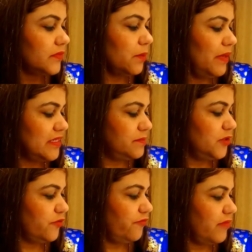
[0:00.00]

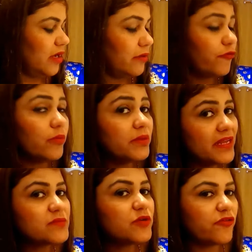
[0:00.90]
placement of uh, from the
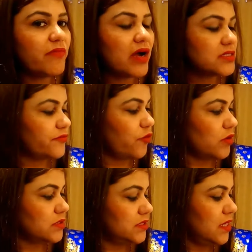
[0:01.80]
placement of mars of
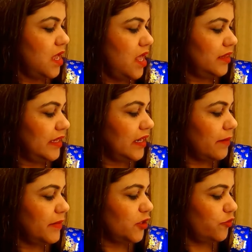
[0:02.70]
course then
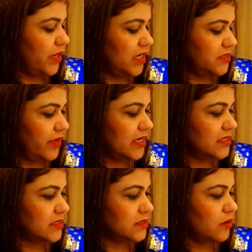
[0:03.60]
coming to venus
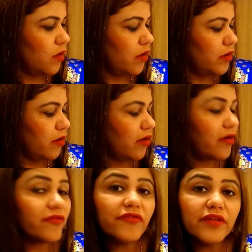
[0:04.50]
venus is the lord
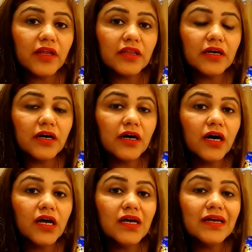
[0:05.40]
of
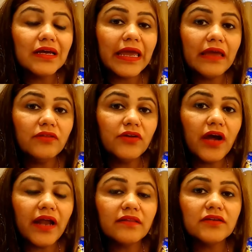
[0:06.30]
the Kendra
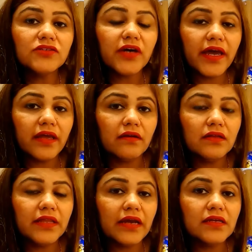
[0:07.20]
and the trine,
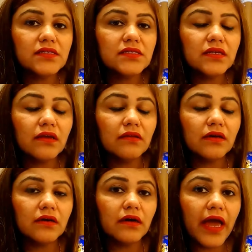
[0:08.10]
that is uh,
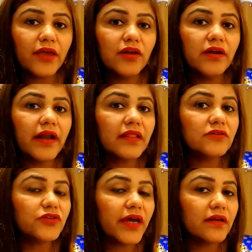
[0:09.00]
the angular and
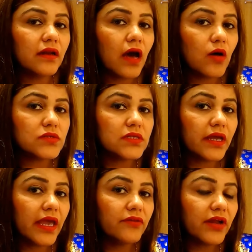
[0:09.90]
the triangle house, the
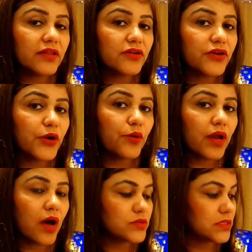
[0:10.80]
Kendra and the
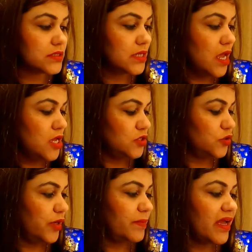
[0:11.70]
Trikona houses.
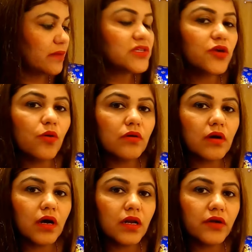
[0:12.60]
So it becomes a yoga
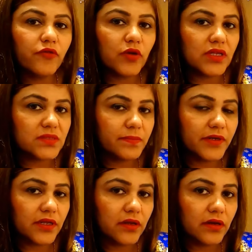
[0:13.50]
karak for this
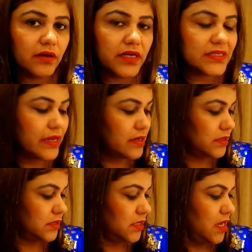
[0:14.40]
particular
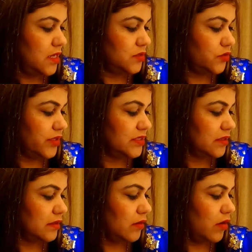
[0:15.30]
ascendant. So it's
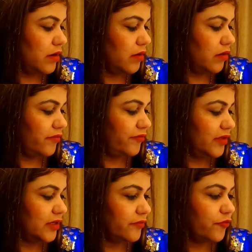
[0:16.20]
a lord of
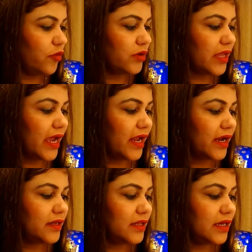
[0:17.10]
the fourth
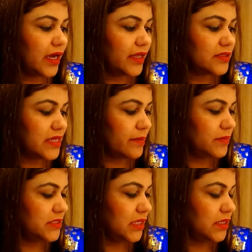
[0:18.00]
and the ninth
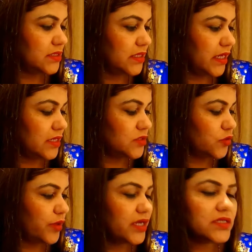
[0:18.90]
simultaneously.
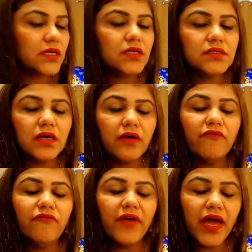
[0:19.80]
So it is
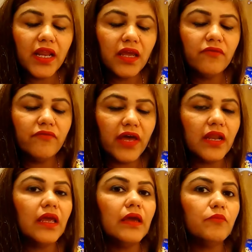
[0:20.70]
a very,
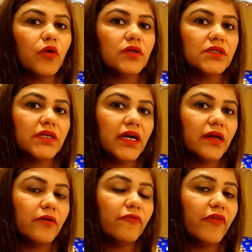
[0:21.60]
very important and
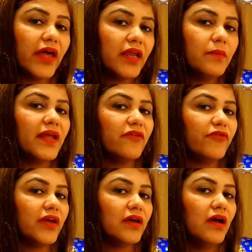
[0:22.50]
a very
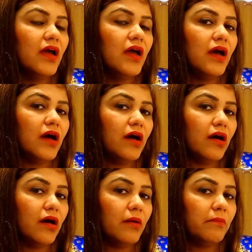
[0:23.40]
benefic
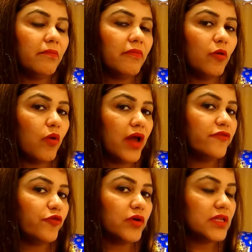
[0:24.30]
um,
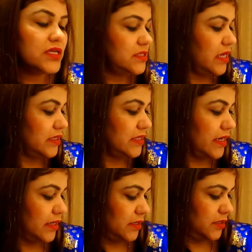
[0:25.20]
one for this
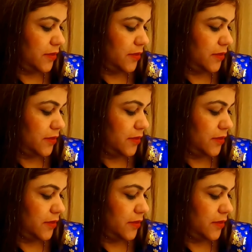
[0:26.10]
ascendant